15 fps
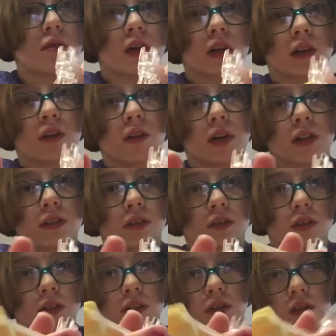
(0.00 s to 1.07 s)
are going to
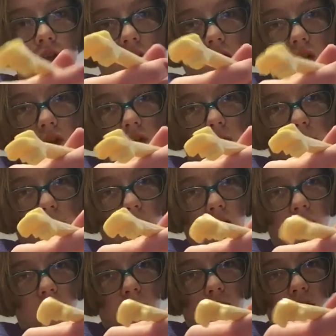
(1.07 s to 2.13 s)
need to hook the
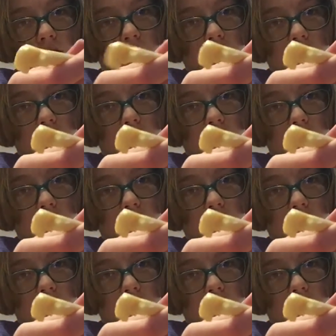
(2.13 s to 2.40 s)
bottom one.